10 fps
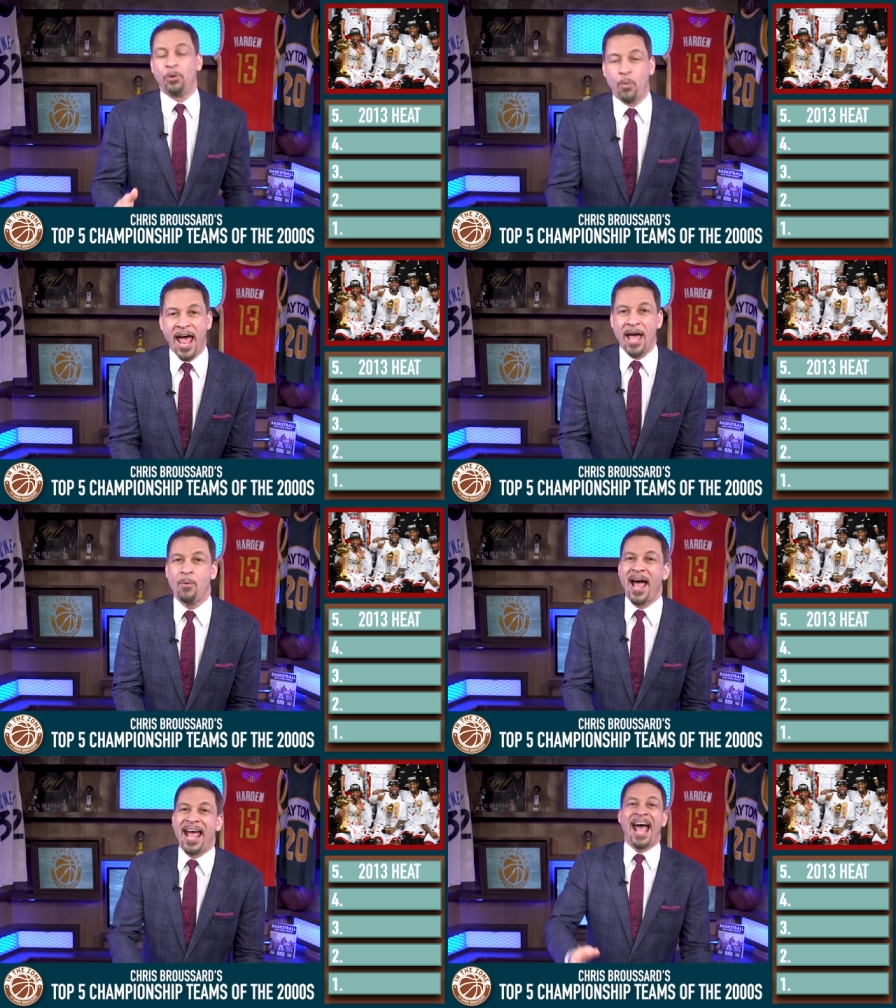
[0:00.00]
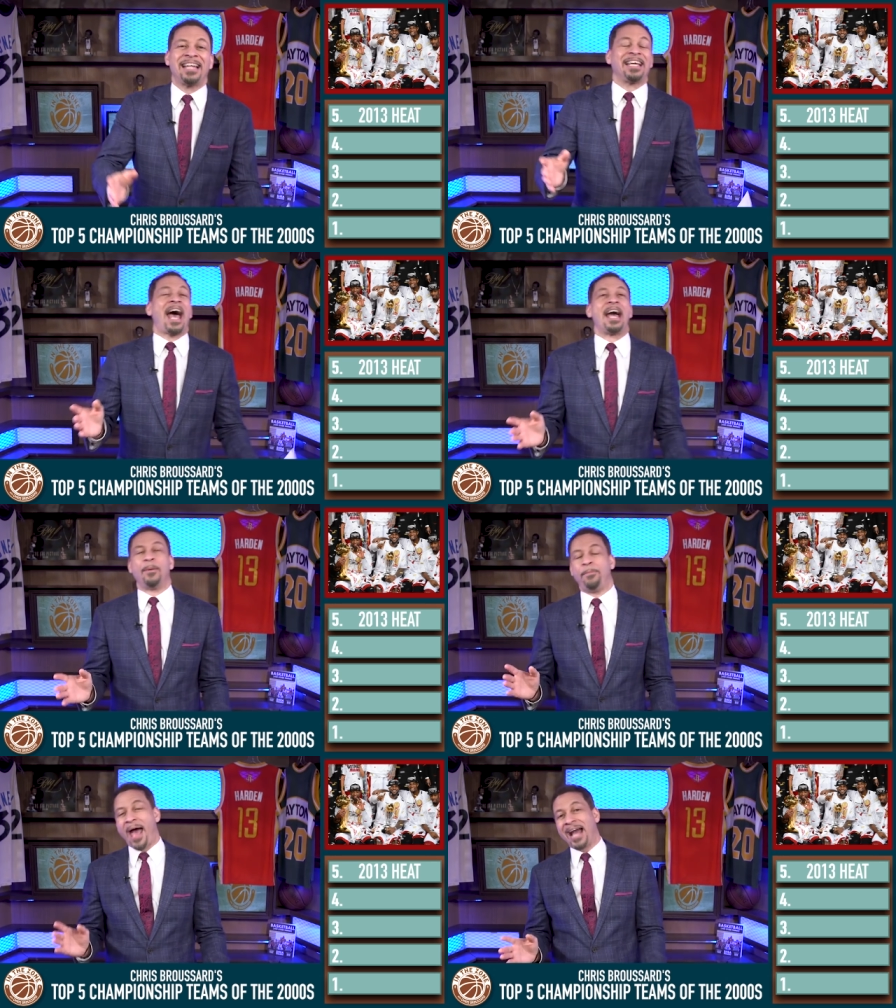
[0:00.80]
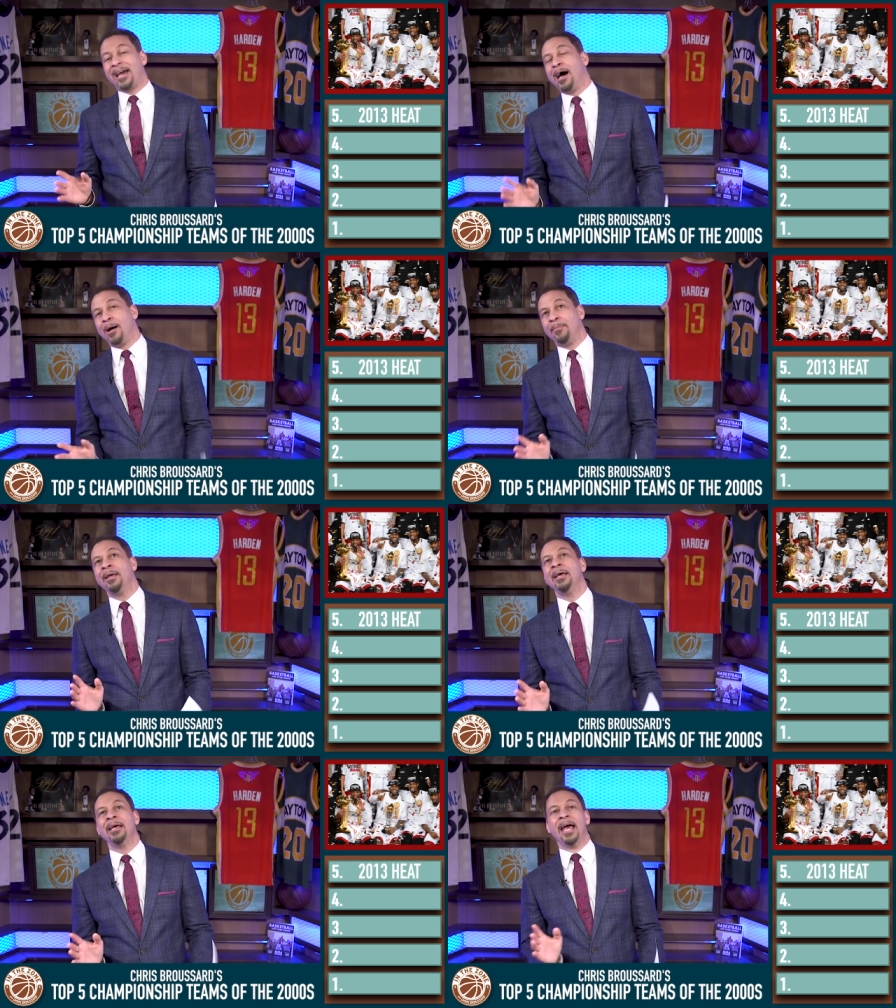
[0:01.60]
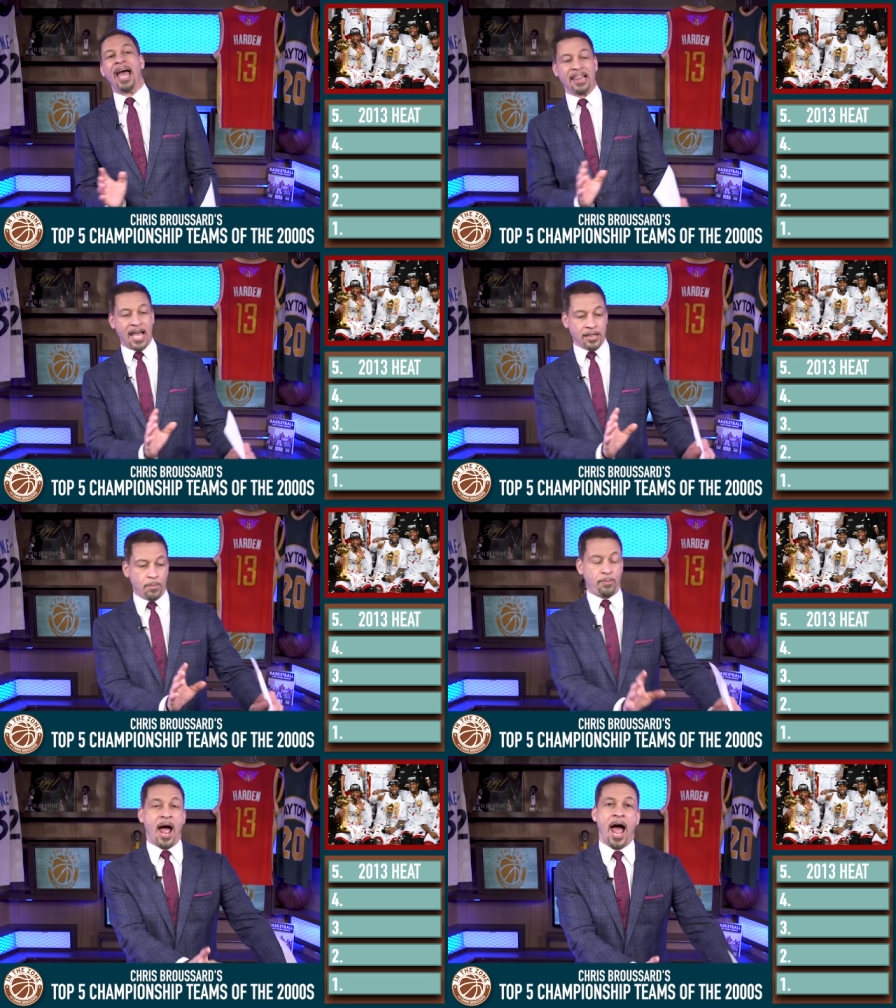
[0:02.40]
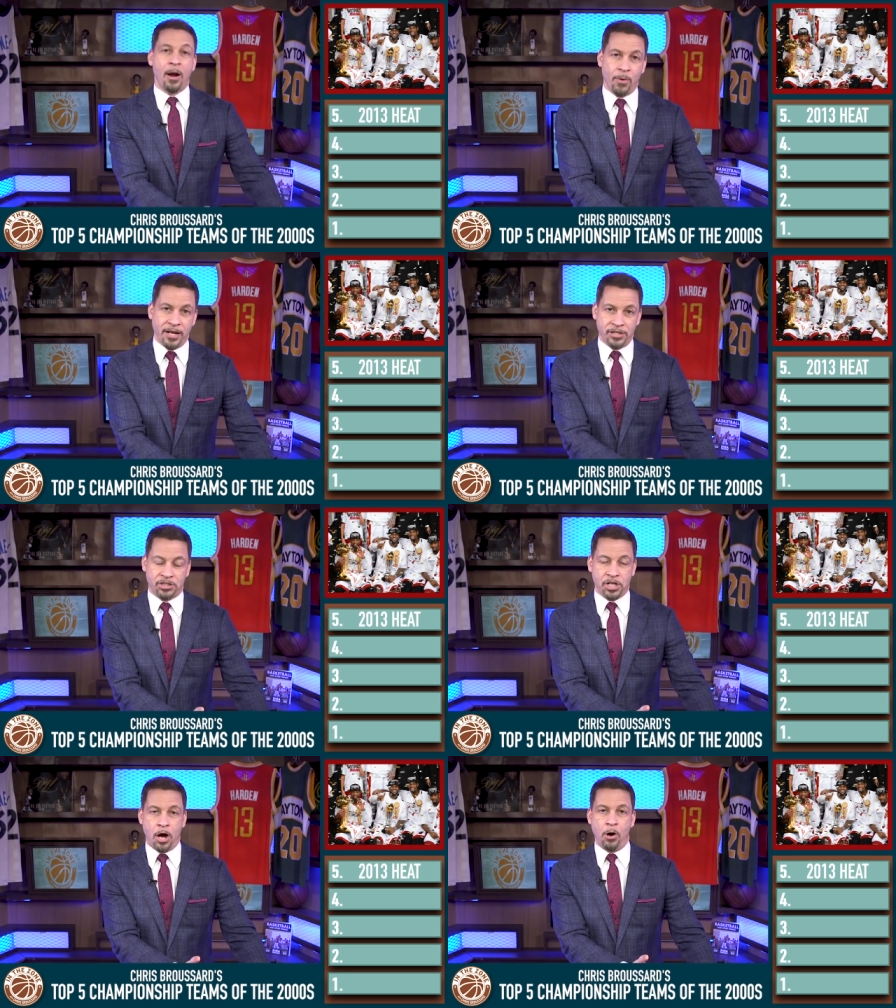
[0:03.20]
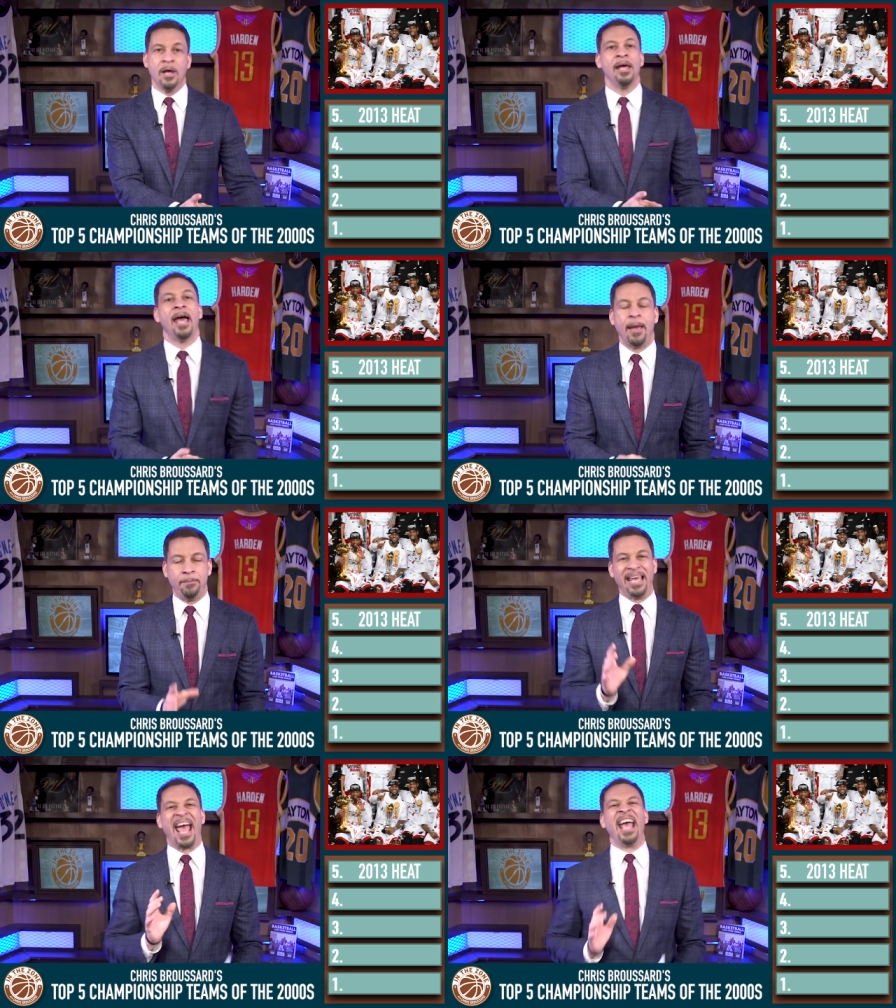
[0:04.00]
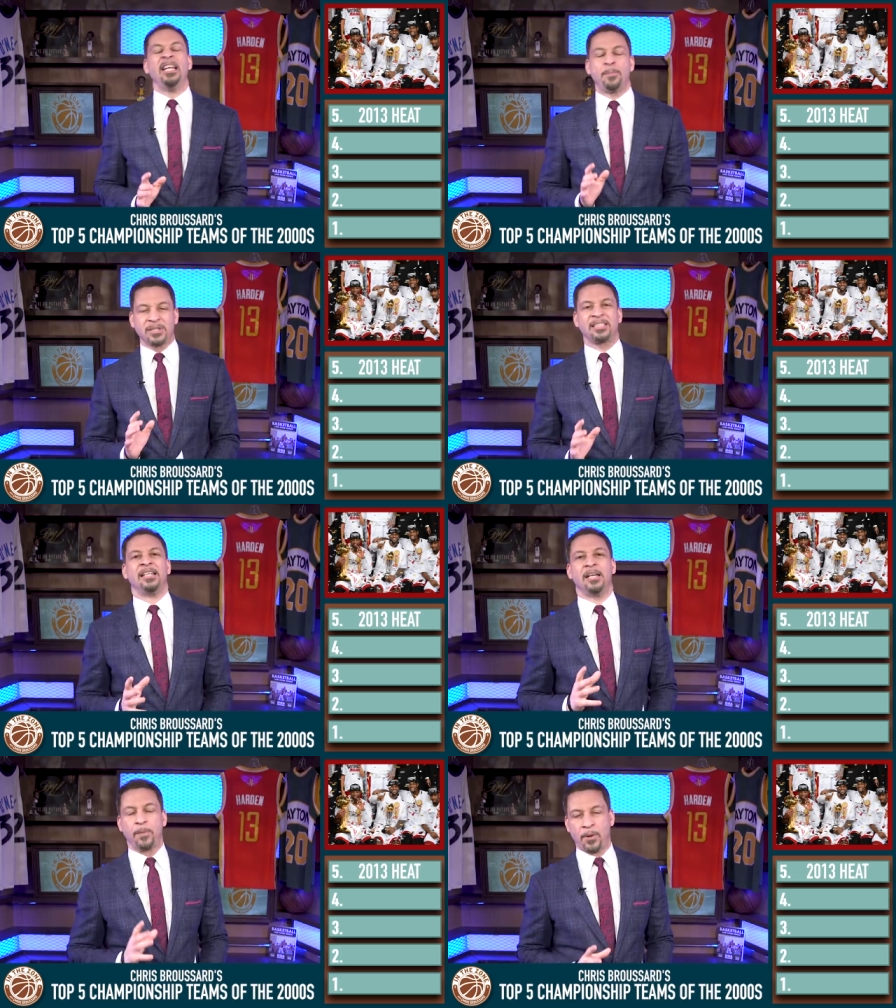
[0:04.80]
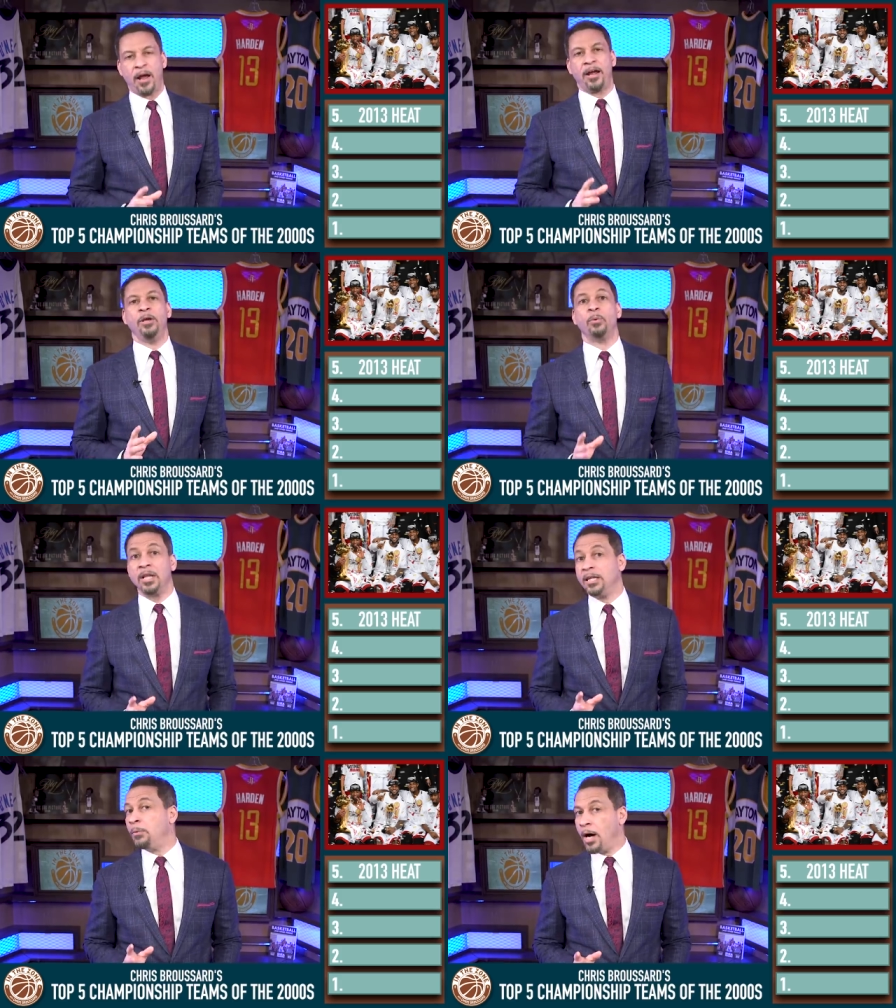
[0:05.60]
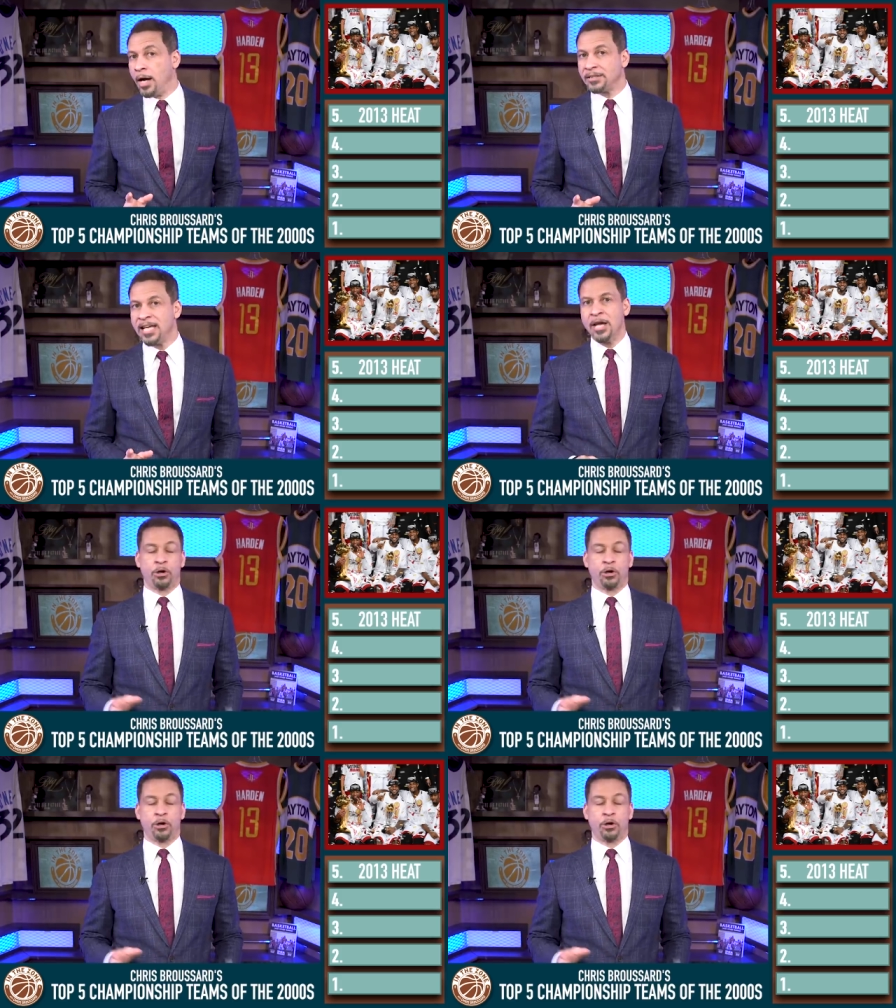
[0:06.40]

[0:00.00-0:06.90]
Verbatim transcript: Dwyane Wade had to kind of back up and let LeBron run the show and be 80% of the player he really was.